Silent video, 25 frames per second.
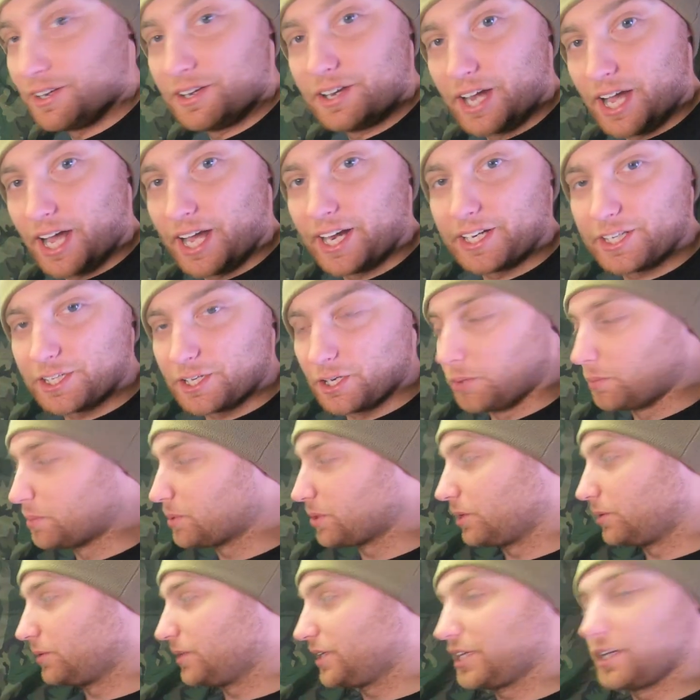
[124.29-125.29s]
not a
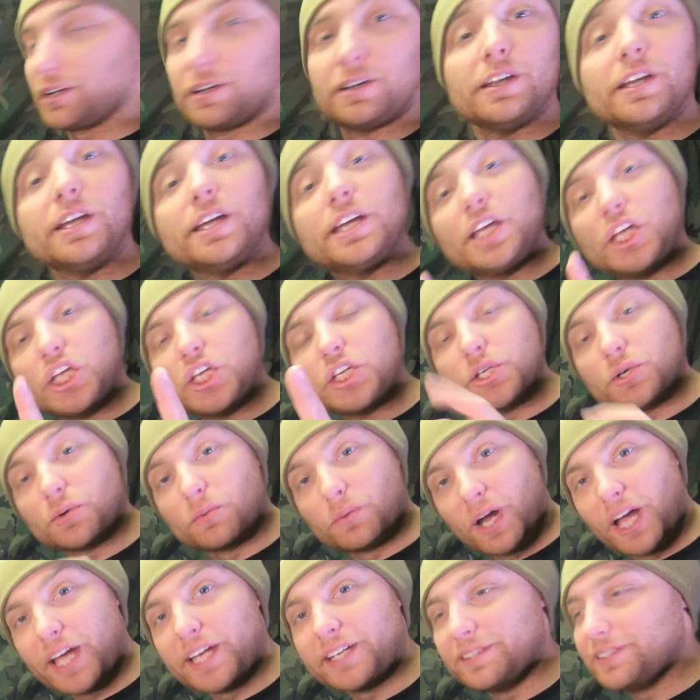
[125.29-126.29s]
GoPro in here. You're
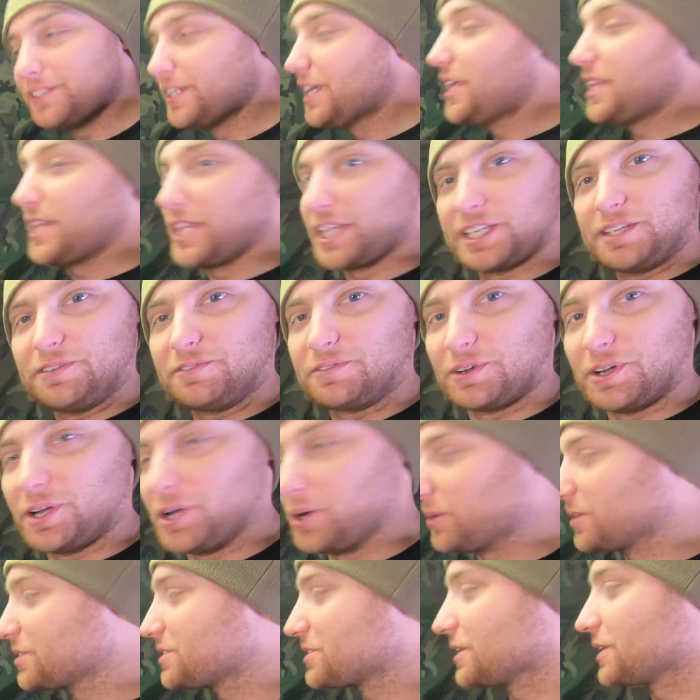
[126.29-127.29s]
right. Thank you for
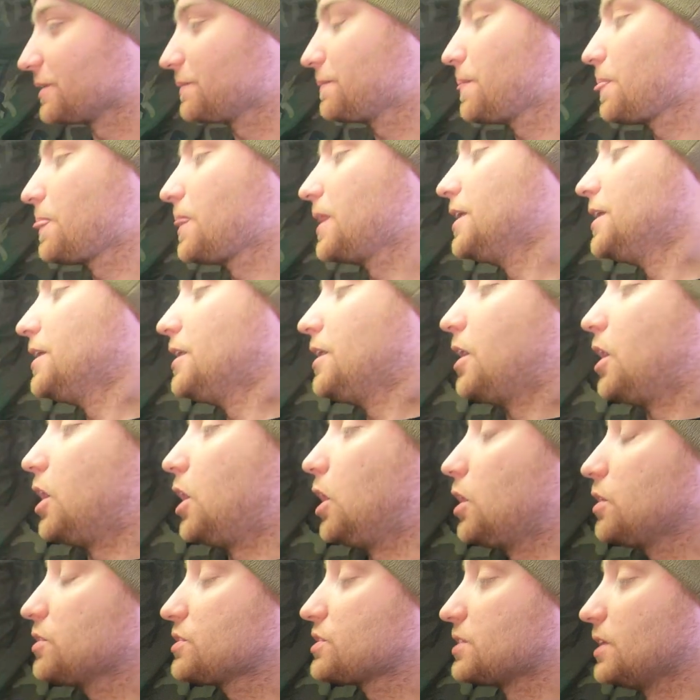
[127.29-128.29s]
noticing.
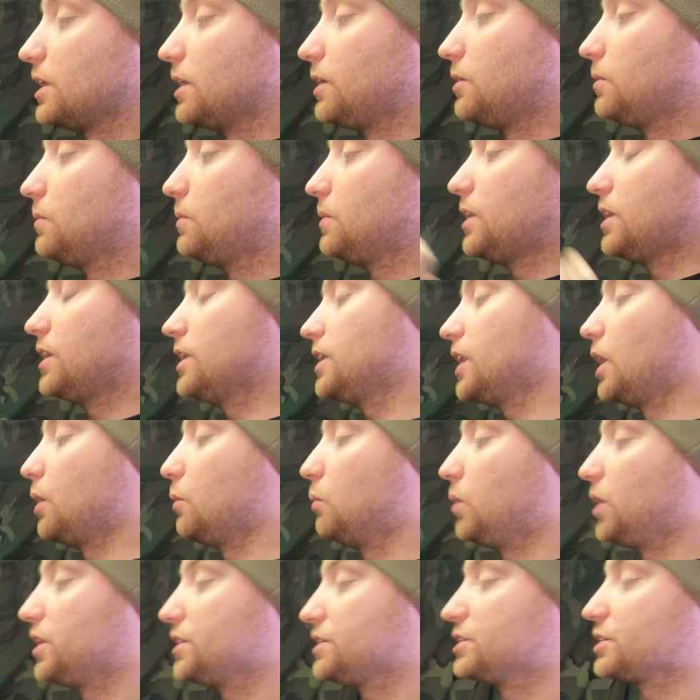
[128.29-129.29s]
Also,
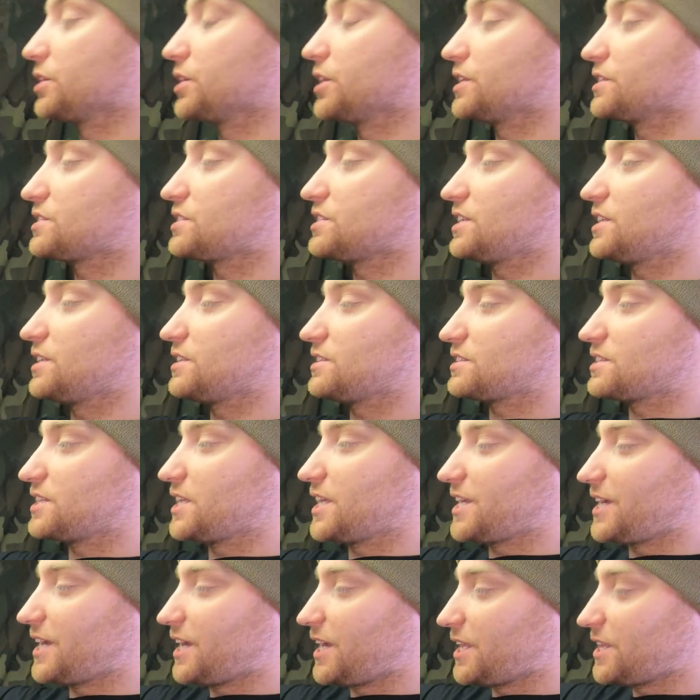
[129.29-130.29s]
what you're going to see is
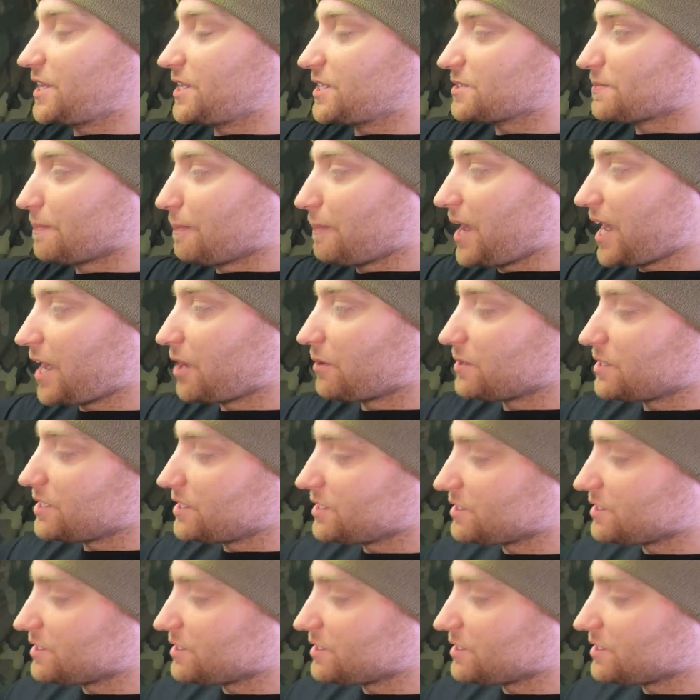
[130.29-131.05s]
that this mount